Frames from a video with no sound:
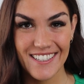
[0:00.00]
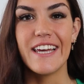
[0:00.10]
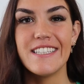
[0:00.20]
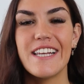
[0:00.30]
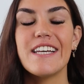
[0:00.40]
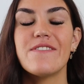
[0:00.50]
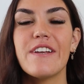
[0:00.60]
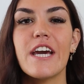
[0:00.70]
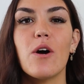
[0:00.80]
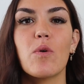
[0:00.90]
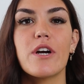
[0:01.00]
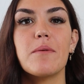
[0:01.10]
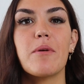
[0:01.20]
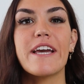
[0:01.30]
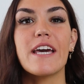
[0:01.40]
In today's video, we're going
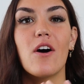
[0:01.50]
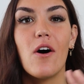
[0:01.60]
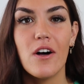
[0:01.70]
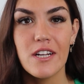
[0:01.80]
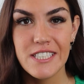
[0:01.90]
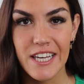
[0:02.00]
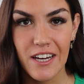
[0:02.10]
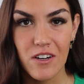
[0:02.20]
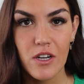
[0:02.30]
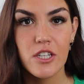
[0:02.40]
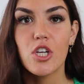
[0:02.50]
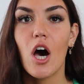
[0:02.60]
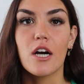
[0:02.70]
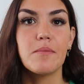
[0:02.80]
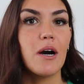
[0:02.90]
to break it all down,
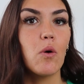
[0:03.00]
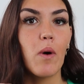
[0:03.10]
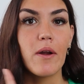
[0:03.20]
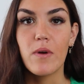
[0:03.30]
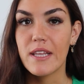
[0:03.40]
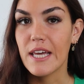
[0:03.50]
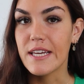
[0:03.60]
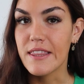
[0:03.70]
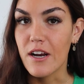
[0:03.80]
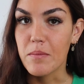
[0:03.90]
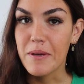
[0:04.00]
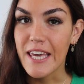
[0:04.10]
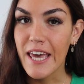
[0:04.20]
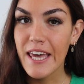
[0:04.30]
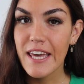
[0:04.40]
talk about what red light
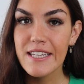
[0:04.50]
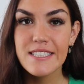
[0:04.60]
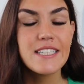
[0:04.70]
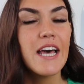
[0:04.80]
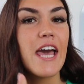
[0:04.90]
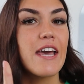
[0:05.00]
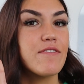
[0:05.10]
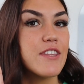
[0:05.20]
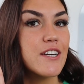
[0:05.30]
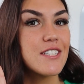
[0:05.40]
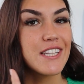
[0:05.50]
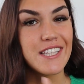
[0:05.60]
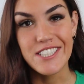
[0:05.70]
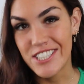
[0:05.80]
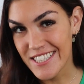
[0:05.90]
therapy is, if there's
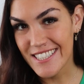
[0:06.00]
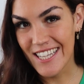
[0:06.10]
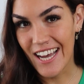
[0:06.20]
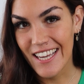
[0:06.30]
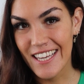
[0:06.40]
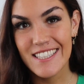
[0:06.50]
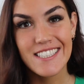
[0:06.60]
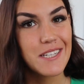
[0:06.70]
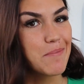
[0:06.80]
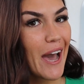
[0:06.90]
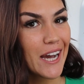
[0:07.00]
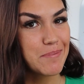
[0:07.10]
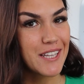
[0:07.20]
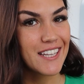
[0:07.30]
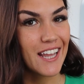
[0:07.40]
legit science to back
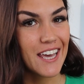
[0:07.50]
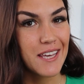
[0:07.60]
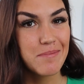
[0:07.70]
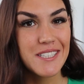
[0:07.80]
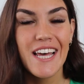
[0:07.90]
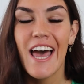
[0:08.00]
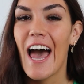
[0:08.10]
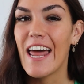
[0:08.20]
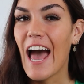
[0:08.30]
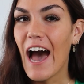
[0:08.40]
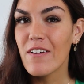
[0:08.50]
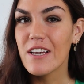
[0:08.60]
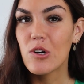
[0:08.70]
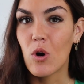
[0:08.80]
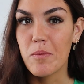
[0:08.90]
up the claims, and how
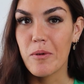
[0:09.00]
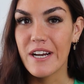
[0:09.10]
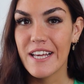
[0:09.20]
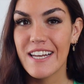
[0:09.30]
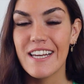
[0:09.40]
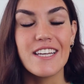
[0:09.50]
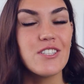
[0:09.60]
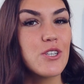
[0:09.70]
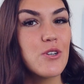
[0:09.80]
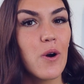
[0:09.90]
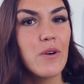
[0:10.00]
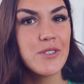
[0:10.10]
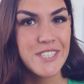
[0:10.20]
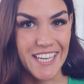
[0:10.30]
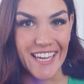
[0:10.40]
to incorporate it into your
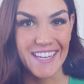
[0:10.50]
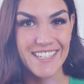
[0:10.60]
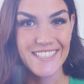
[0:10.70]
routine.